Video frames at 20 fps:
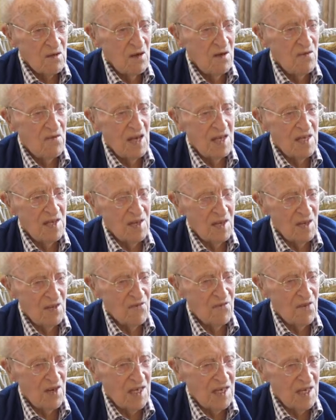we eventually
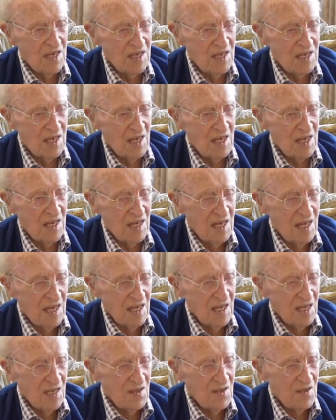finished the,
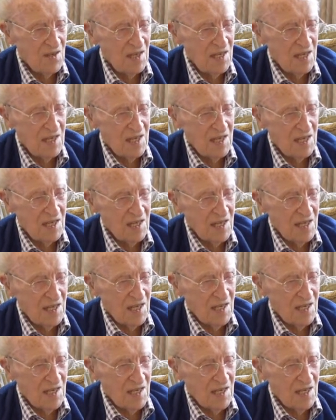the